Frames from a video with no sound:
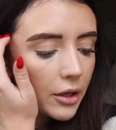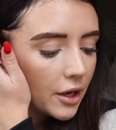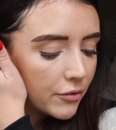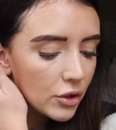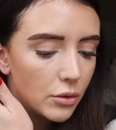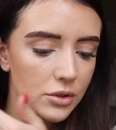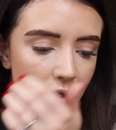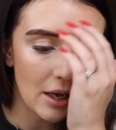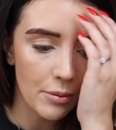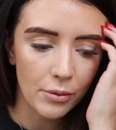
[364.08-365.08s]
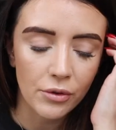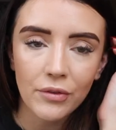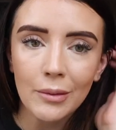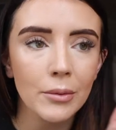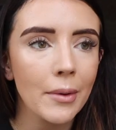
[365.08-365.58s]
you never know what's going to happen with a
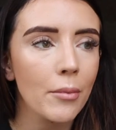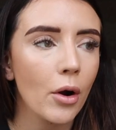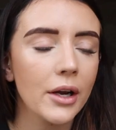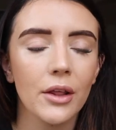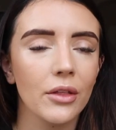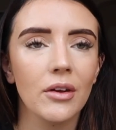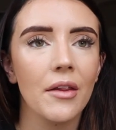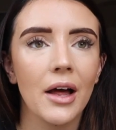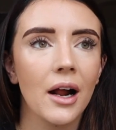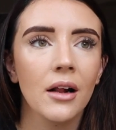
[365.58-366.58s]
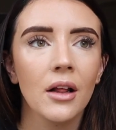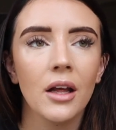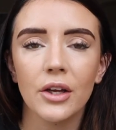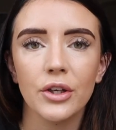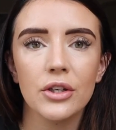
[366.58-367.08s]
family member or anything like that.
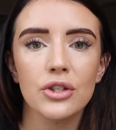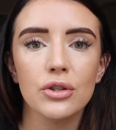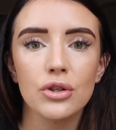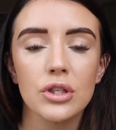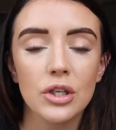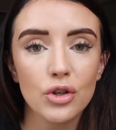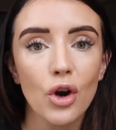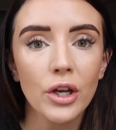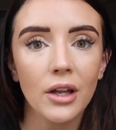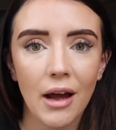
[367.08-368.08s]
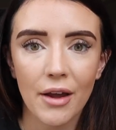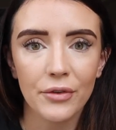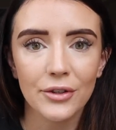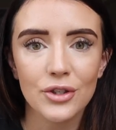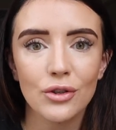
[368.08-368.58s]
And you should just enjoy your
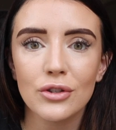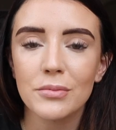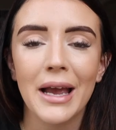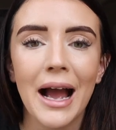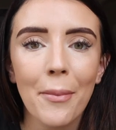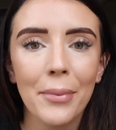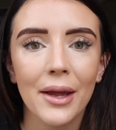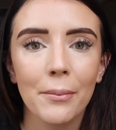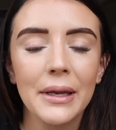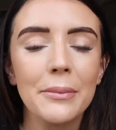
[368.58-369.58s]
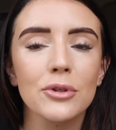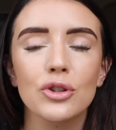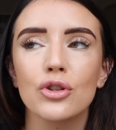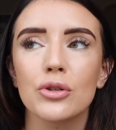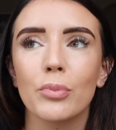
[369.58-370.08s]
life, and you should just be happy, and people
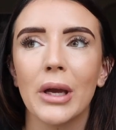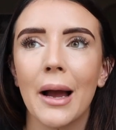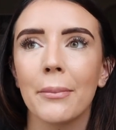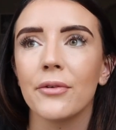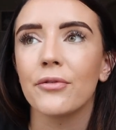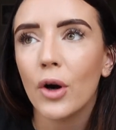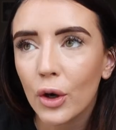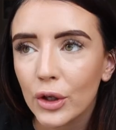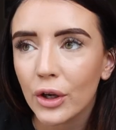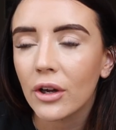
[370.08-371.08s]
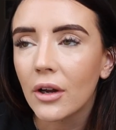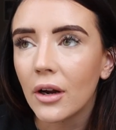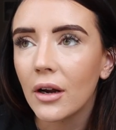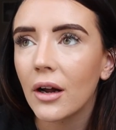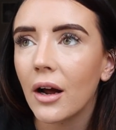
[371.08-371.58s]
should just be happy for you.
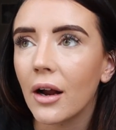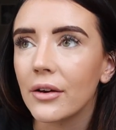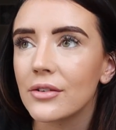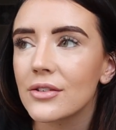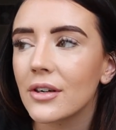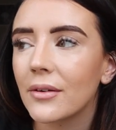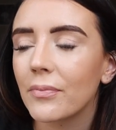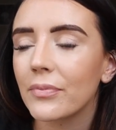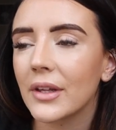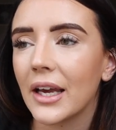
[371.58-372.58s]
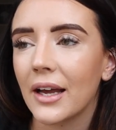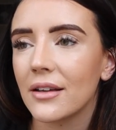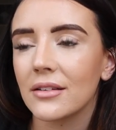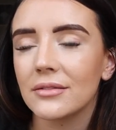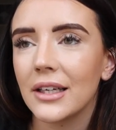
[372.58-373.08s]
And
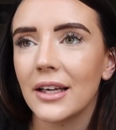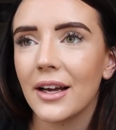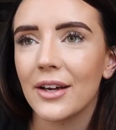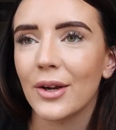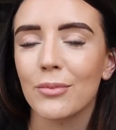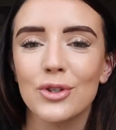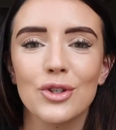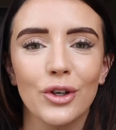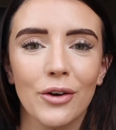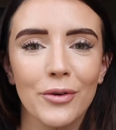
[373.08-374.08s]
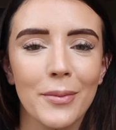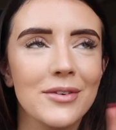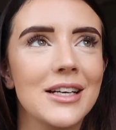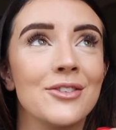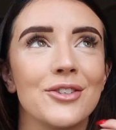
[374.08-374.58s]
yeah, I'm just going off on a bit
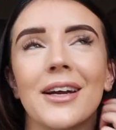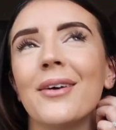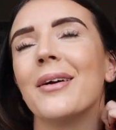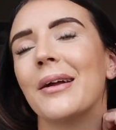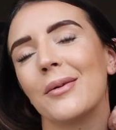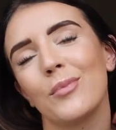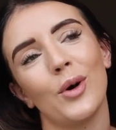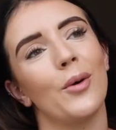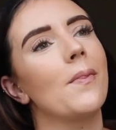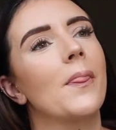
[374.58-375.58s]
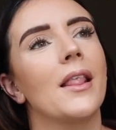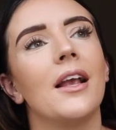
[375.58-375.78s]
of a tangent now. But